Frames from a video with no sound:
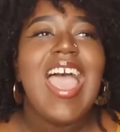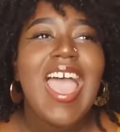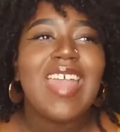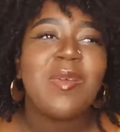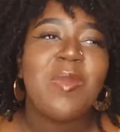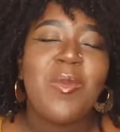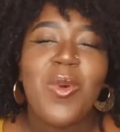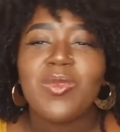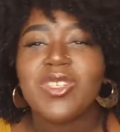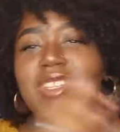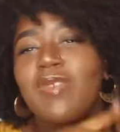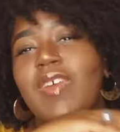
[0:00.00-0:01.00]
And then my mom
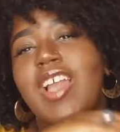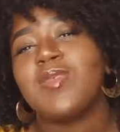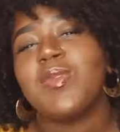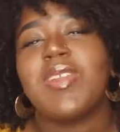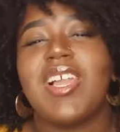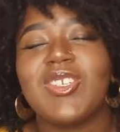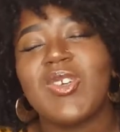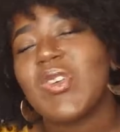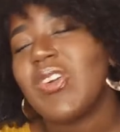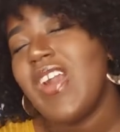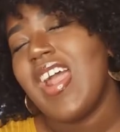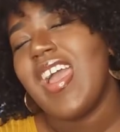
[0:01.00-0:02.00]
just advised me, be like, don't
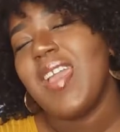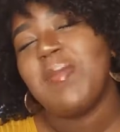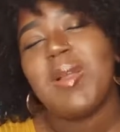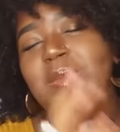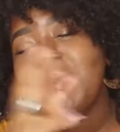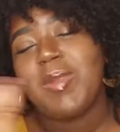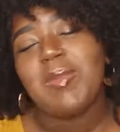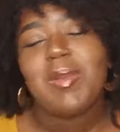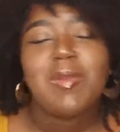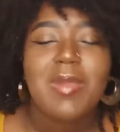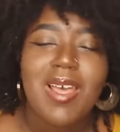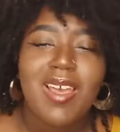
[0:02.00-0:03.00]
cry, blah blah blah blah
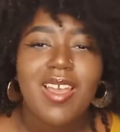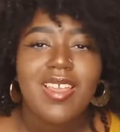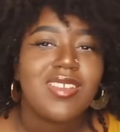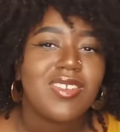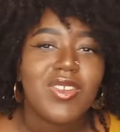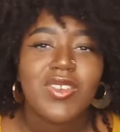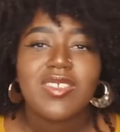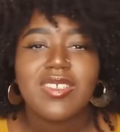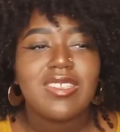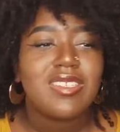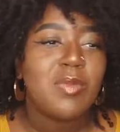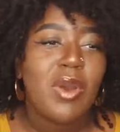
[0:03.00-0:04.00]
blah,
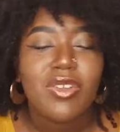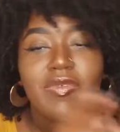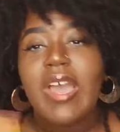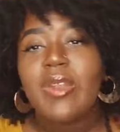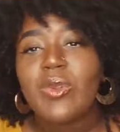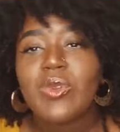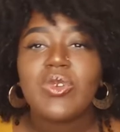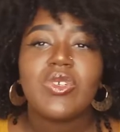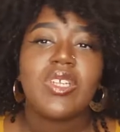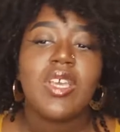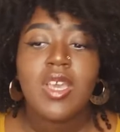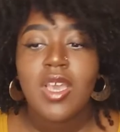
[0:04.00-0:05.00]
it's part of
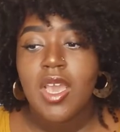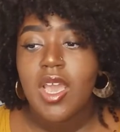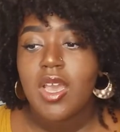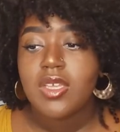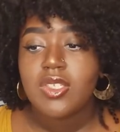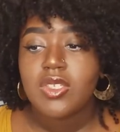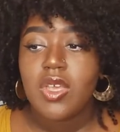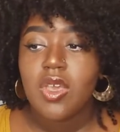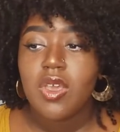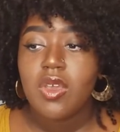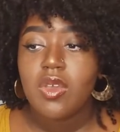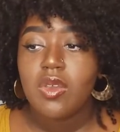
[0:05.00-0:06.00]
adulthood.
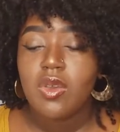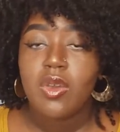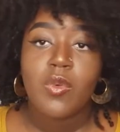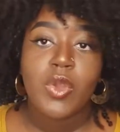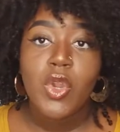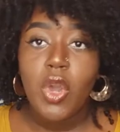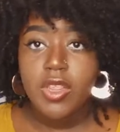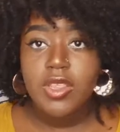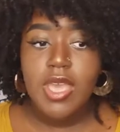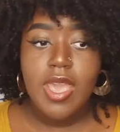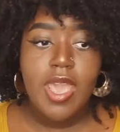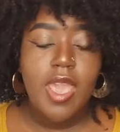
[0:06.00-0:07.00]
So we got
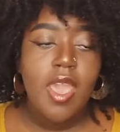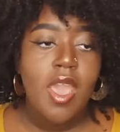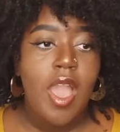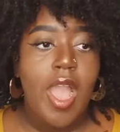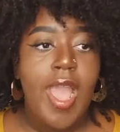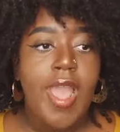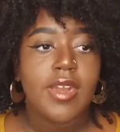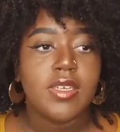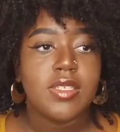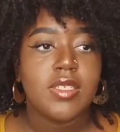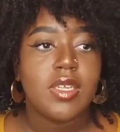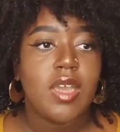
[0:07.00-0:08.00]
there,
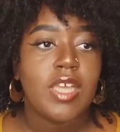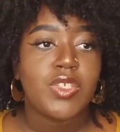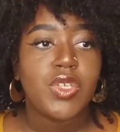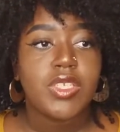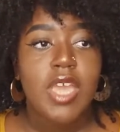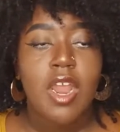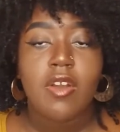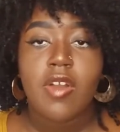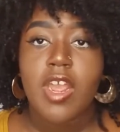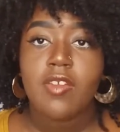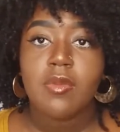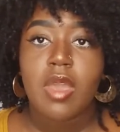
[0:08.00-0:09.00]
and as soon as I
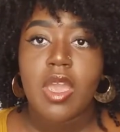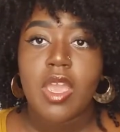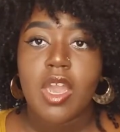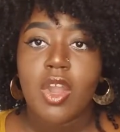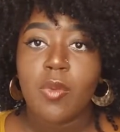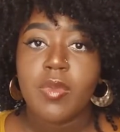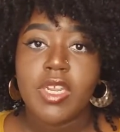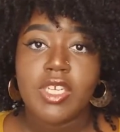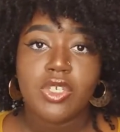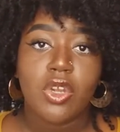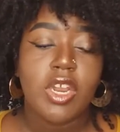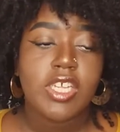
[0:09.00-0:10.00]
arrived, my
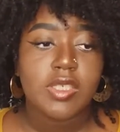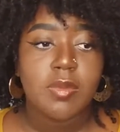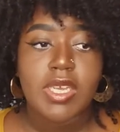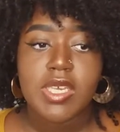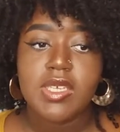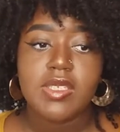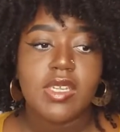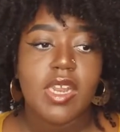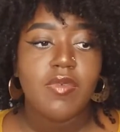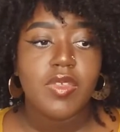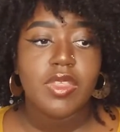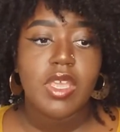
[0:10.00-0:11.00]
accommodation, collected my keys and
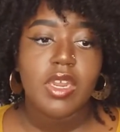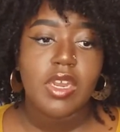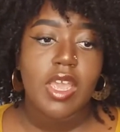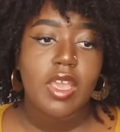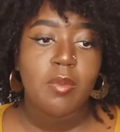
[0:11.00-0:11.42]
everything, and